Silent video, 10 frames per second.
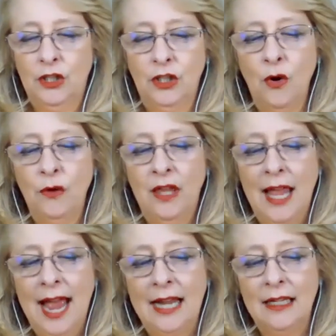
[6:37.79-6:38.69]
so
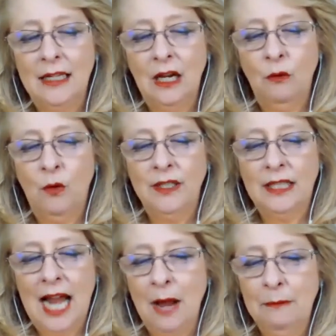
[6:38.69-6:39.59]
that
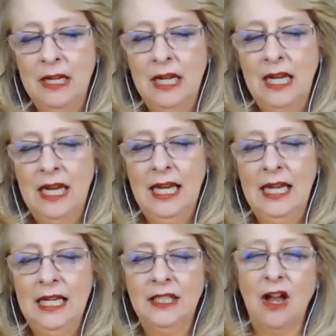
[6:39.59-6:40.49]
what's happening
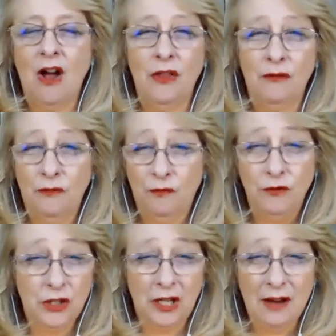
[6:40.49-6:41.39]
is on the
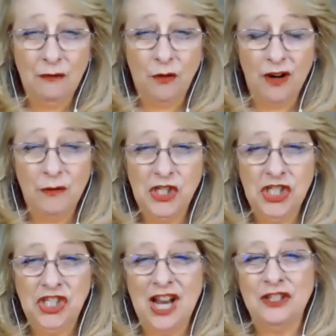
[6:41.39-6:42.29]
July 4th,
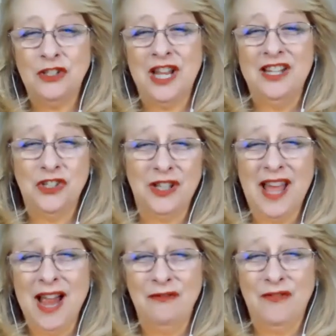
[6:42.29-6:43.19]
which is yesterday, and
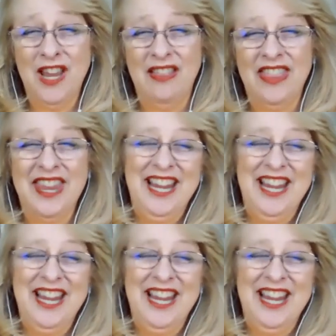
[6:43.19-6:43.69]
July 5th,